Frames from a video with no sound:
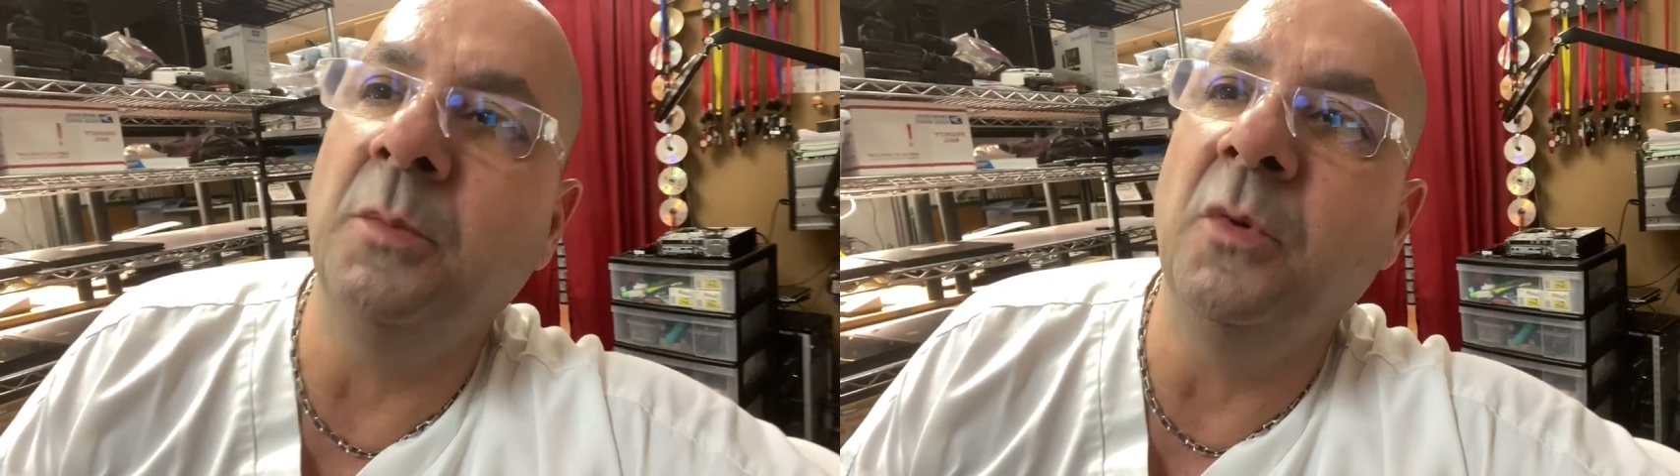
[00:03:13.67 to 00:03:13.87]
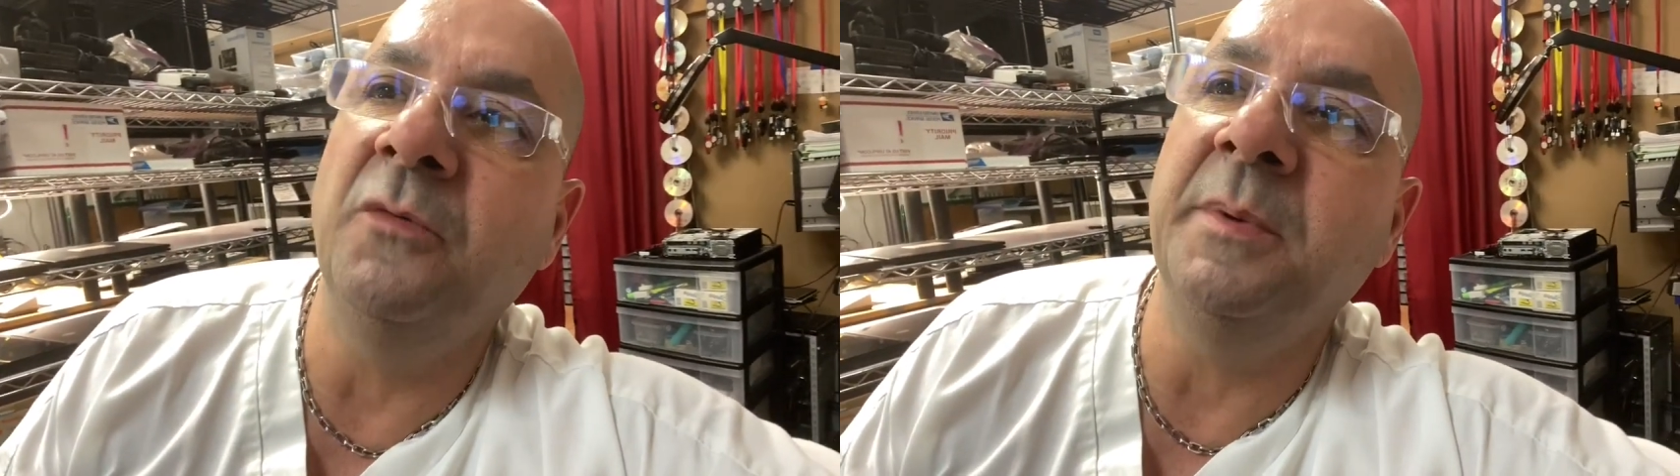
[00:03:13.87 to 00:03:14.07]

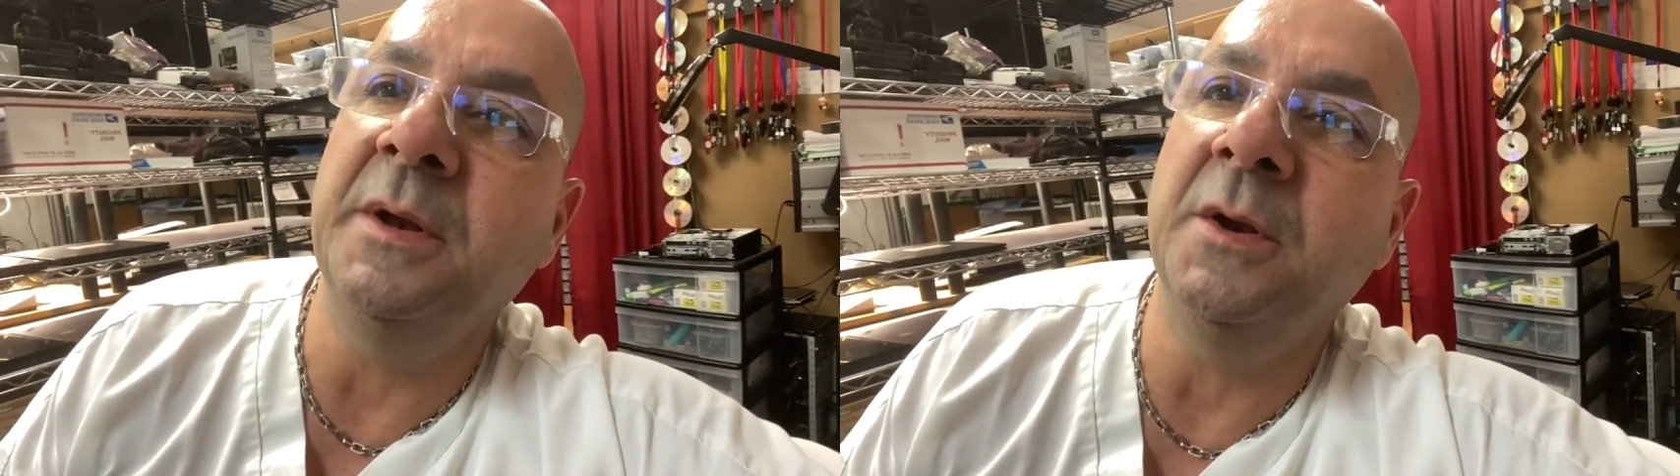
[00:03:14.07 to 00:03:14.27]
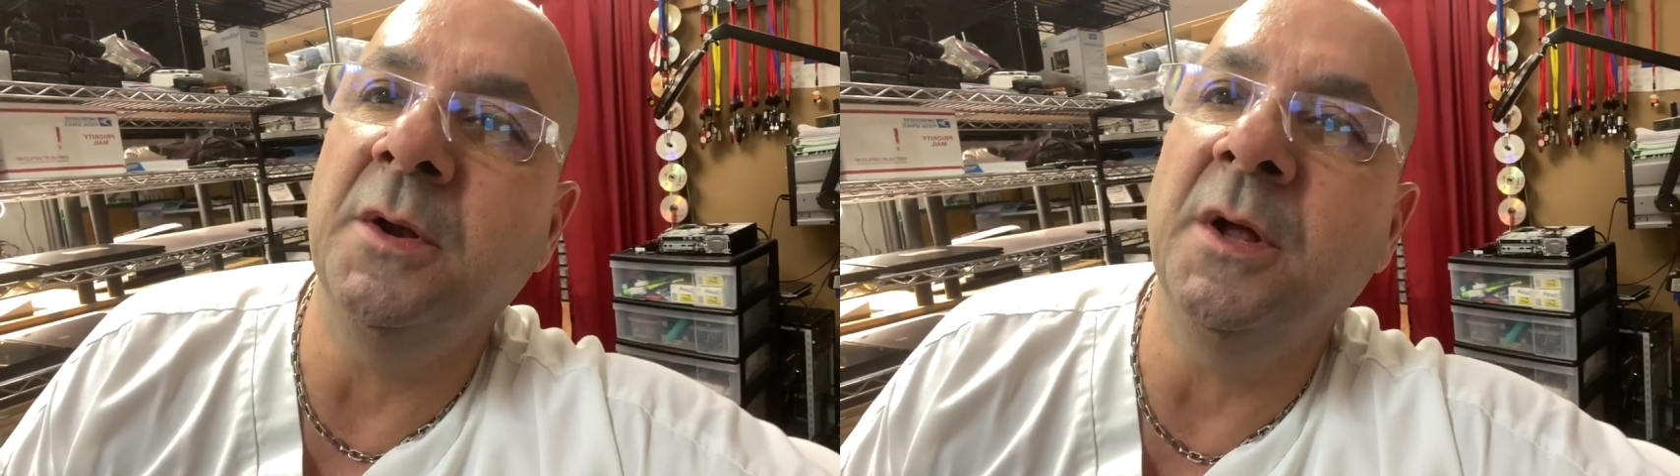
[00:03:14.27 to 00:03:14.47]
movement,
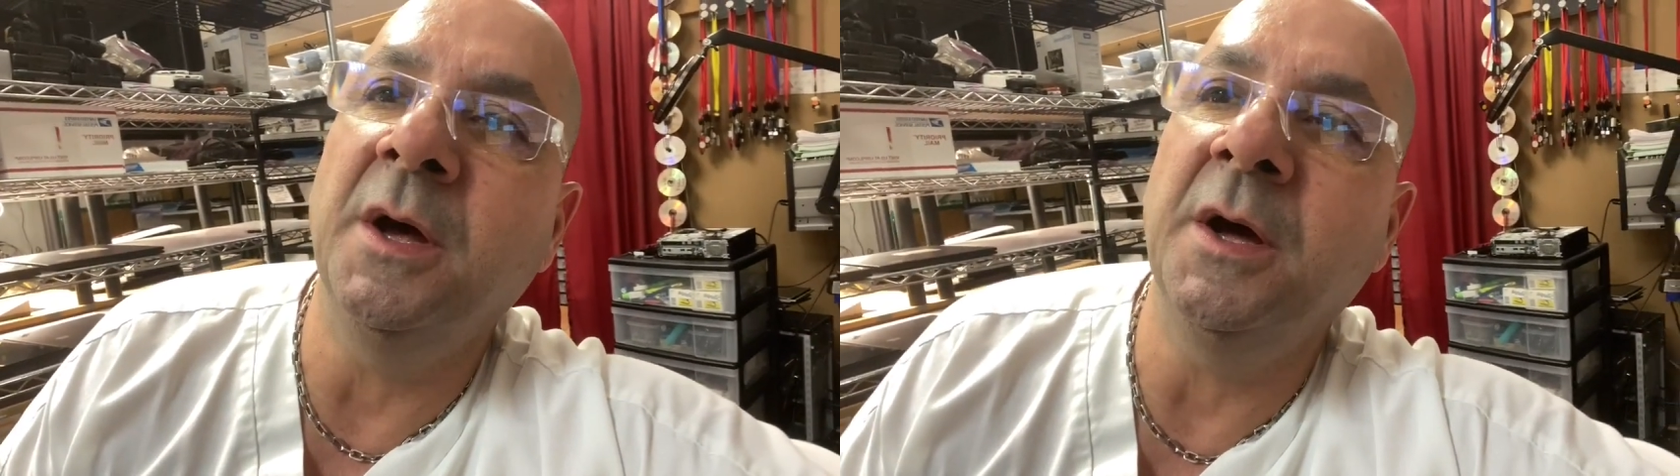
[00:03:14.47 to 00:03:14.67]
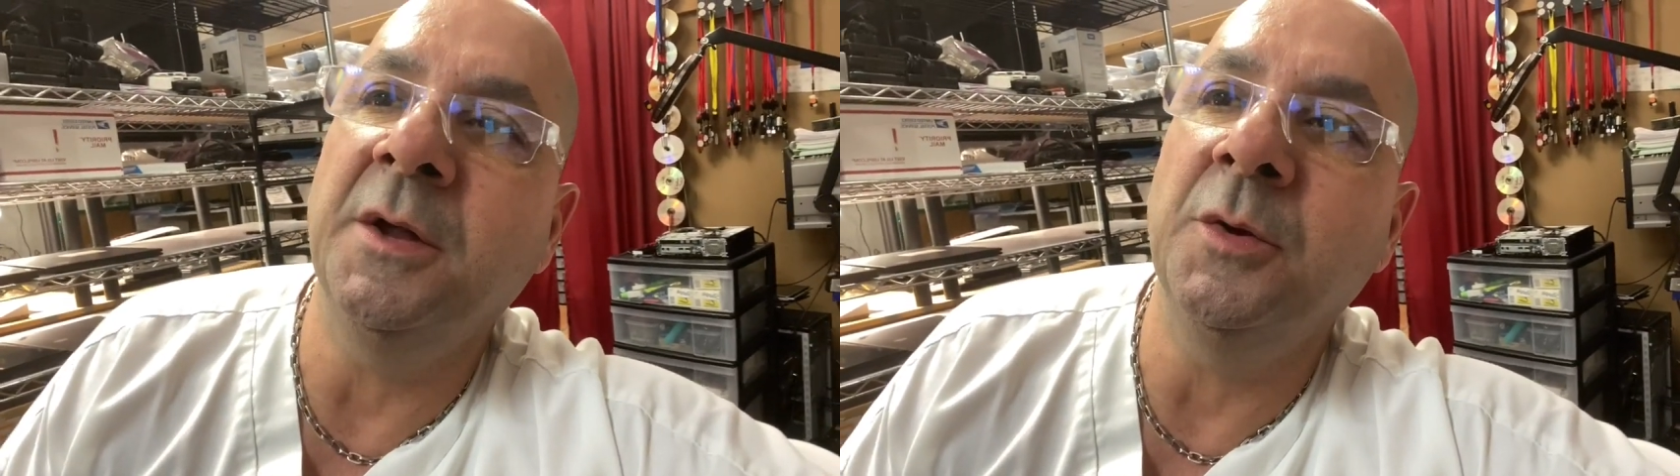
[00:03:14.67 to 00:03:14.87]

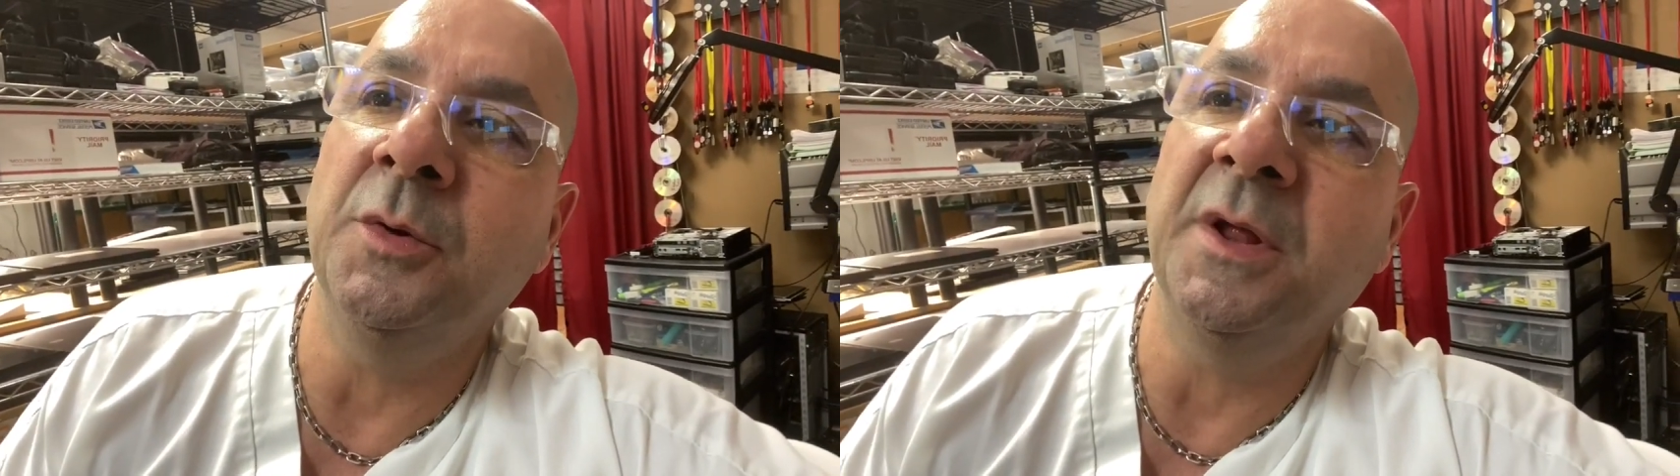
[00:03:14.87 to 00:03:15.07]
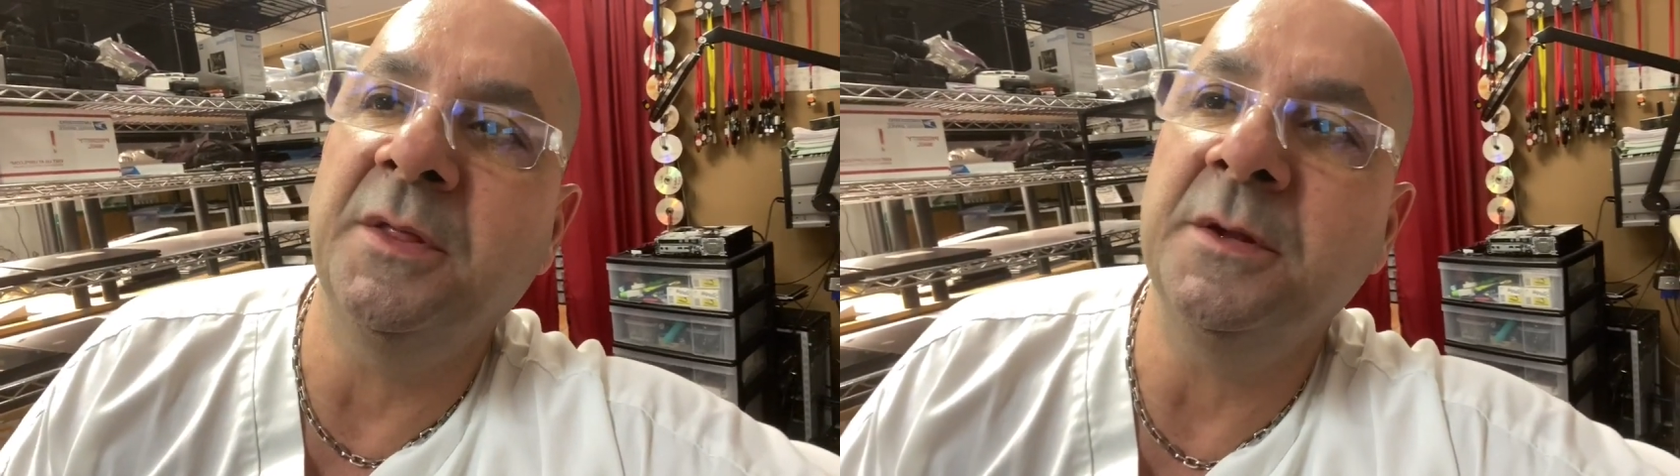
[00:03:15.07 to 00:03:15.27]
no
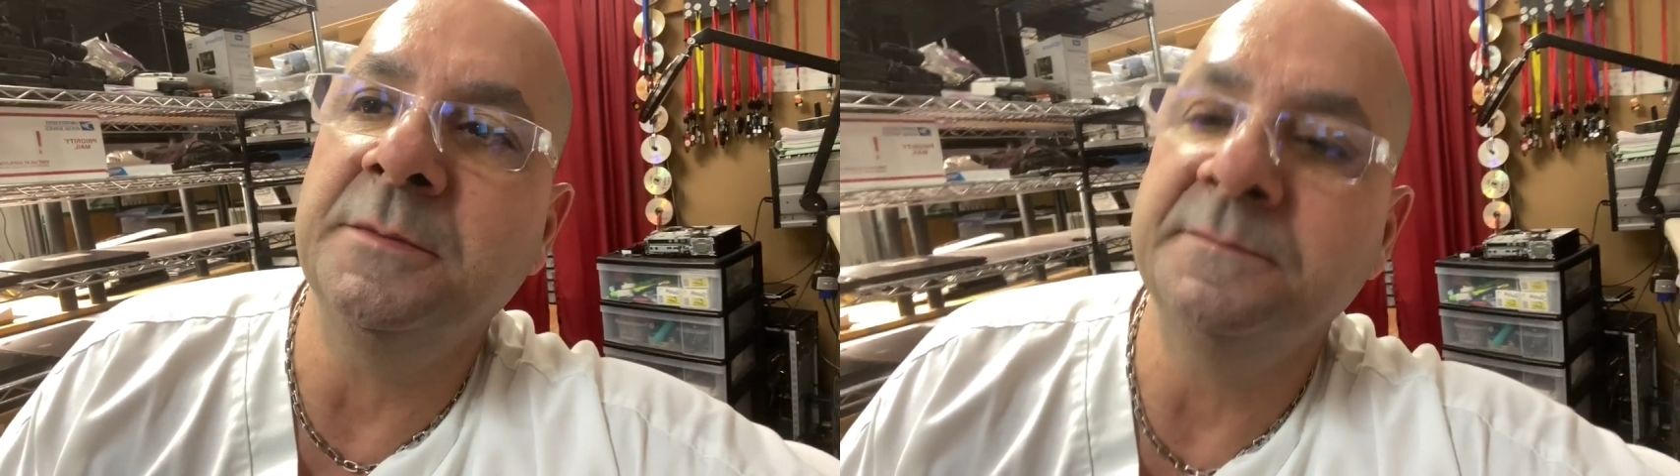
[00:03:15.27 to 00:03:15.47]
nothing.